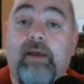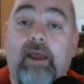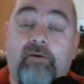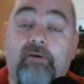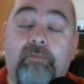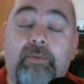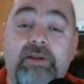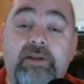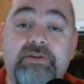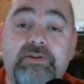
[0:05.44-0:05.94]
Hey
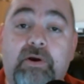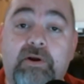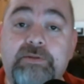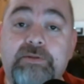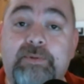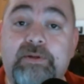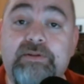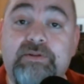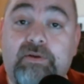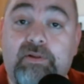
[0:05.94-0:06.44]
everybody, sorry it's
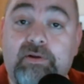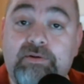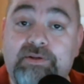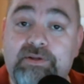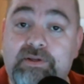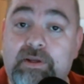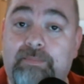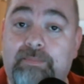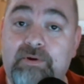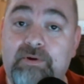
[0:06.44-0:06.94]
been so long
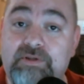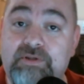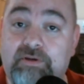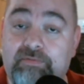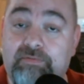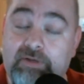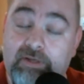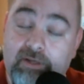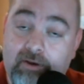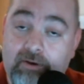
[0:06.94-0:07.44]
since I posted a
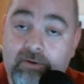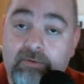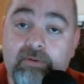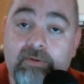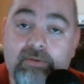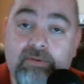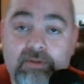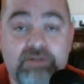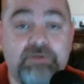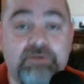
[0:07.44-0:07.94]
video.
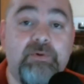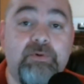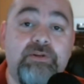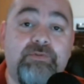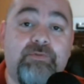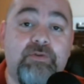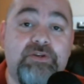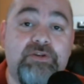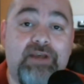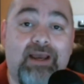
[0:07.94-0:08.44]
This one
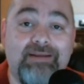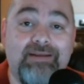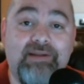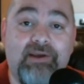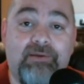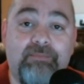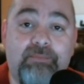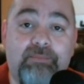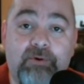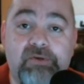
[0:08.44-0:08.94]
is for Sye
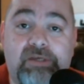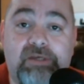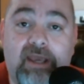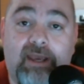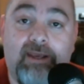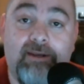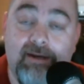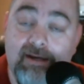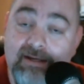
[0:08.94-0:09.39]
Ten Bruggencate.